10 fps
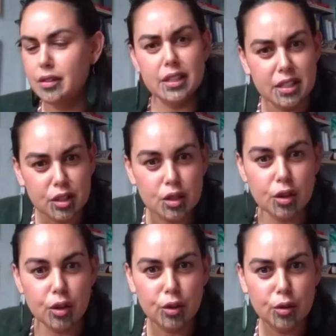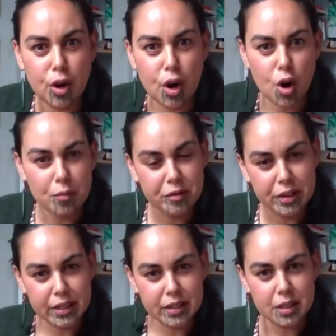this is so
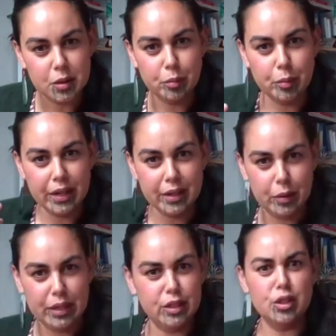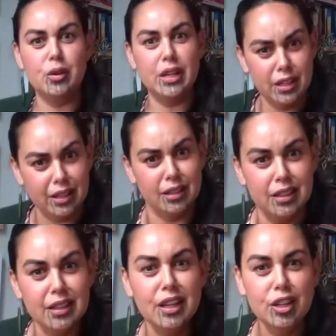obvious, but being so
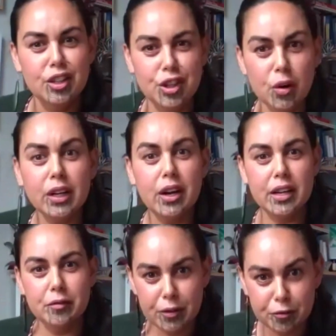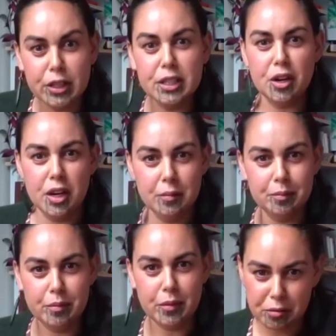hidden you know, I kind of every
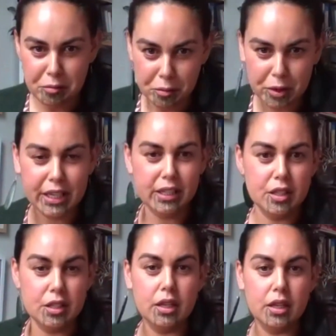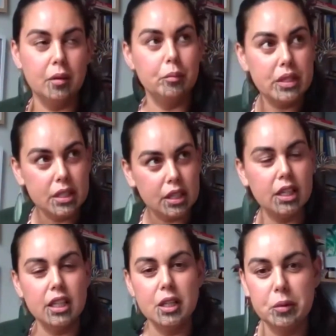time I read, um,
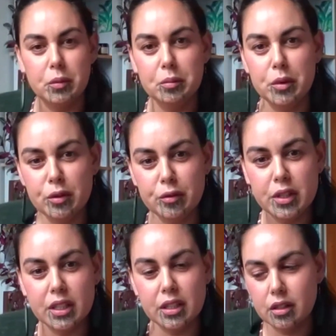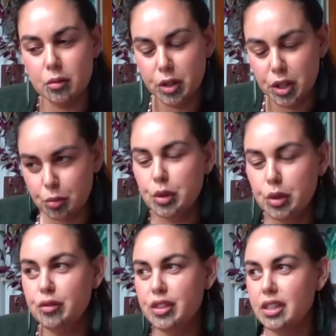particularly when we moved in, when you
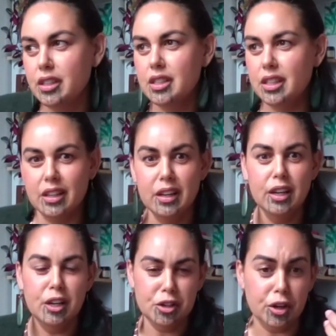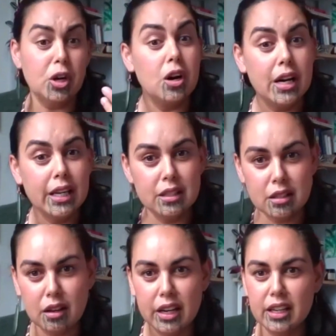moved into, you know, Kaya's
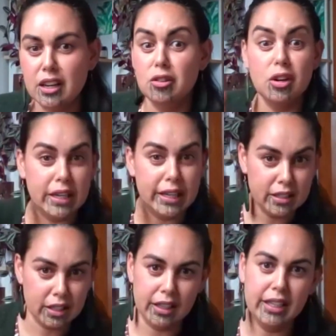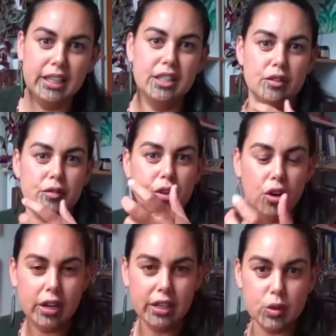Taya or Kaya's Collective,
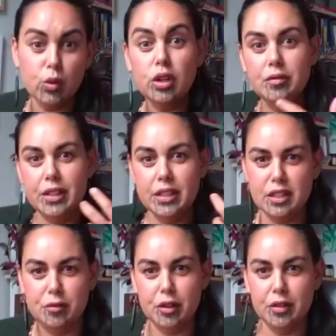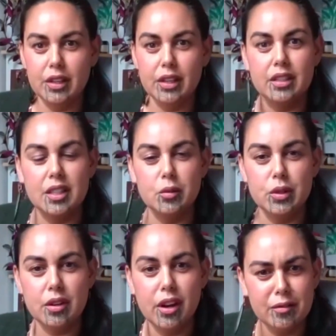Kaya's all of these different things, it
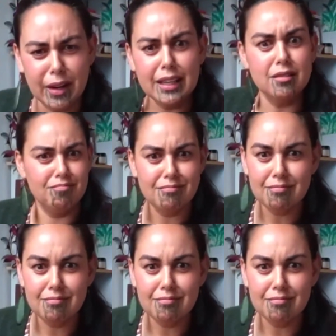was kind of like,